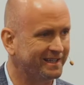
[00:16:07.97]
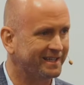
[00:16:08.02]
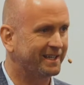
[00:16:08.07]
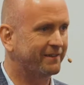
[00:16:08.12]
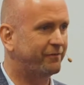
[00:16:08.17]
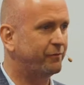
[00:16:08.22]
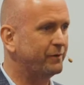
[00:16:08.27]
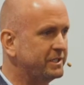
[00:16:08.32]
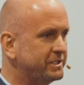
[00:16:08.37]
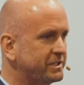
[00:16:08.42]

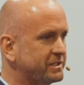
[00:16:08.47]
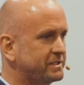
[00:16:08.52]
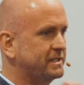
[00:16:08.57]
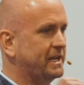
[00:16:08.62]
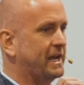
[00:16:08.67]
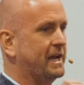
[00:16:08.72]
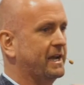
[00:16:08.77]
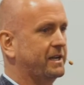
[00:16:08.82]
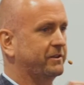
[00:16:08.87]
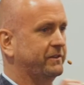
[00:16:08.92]
If we just
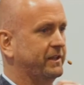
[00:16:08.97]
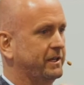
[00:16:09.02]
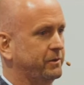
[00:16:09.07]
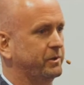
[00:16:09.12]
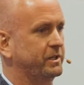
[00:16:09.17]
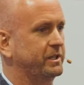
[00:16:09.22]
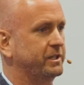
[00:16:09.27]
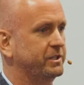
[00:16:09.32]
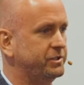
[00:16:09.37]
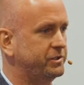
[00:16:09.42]
tackled that
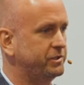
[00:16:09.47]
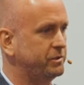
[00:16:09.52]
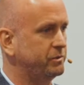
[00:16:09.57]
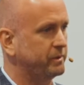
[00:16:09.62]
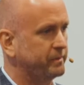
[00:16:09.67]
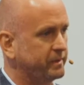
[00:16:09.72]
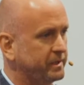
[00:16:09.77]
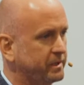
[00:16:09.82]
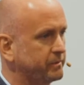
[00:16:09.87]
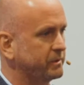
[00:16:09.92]
one issue,
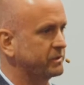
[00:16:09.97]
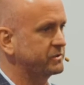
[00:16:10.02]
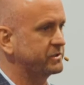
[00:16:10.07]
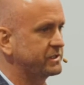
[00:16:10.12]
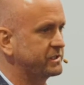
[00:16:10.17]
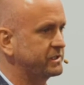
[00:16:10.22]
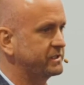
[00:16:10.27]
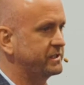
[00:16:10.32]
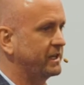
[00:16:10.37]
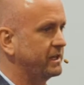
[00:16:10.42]
we'd be the most
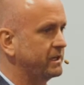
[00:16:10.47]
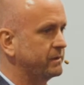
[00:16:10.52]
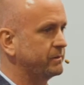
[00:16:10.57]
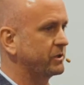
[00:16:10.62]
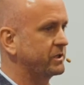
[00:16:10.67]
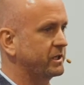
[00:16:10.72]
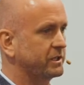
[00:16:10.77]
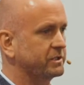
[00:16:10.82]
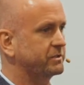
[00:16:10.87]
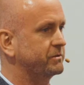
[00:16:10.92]
sustainable
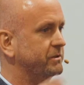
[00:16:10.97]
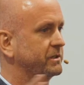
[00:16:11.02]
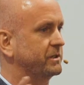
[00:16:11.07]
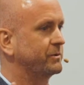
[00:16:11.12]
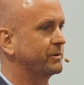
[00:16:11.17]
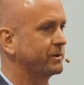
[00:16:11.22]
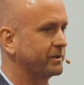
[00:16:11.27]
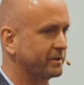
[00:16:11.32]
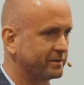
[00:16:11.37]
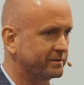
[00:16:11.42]
country in the
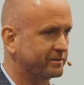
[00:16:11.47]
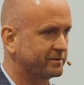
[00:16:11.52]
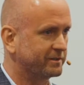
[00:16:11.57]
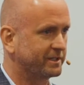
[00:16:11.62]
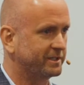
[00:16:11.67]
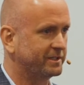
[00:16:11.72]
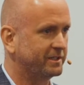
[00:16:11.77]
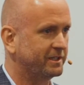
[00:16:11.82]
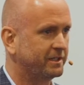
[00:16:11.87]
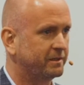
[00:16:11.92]
world,
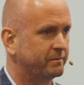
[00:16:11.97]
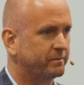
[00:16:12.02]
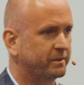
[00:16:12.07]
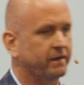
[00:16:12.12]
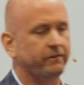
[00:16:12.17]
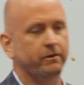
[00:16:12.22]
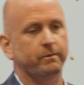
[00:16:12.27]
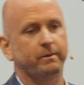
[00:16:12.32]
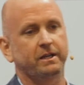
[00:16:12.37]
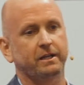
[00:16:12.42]
right? But
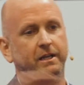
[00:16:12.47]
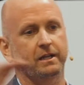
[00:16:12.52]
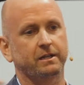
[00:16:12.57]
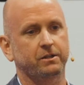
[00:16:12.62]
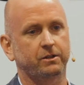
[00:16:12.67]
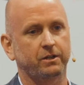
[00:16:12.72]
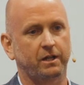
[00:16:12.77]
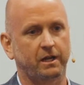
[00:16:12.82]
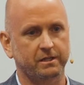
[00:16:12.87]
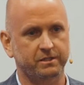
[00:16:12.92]
everybody kind
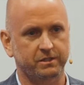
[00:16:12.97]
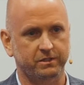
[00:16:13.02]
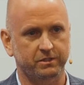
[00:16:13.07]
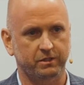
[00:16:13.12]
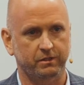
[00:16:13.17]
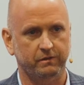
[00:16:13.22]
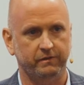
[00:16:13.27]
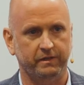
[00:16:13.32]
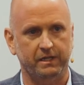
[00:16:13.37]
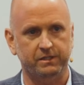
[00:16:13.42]
of glosses
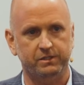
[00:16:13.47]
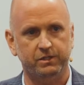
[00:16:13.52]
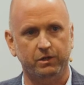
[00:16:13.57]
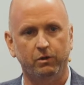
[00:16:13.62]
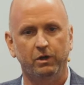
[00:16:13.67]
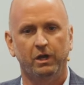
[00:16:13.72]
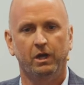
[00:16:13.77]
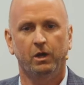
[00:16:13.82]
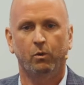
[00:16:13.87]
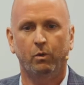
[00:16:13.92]
over that.
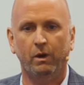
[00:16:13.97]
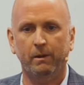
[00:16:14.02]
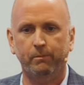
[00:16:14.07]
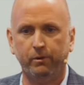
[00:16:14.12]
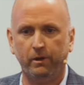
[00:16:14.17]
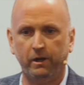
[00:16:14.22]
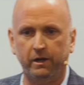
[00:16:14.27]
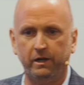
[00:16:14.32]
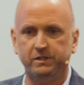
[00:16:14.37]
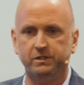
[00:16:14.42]
So what
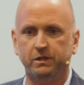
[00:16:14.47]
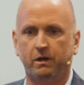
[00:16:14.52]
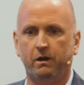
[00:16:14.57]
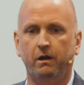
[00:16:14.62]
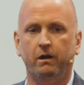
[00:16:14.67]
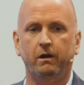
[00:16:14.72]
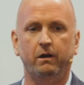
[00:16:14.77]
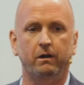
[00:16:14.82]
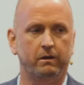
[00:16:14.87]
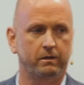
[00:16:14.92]
products
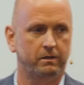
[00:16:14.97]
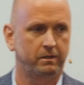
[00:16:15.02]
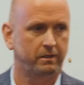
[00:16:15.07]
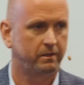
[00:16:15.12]
are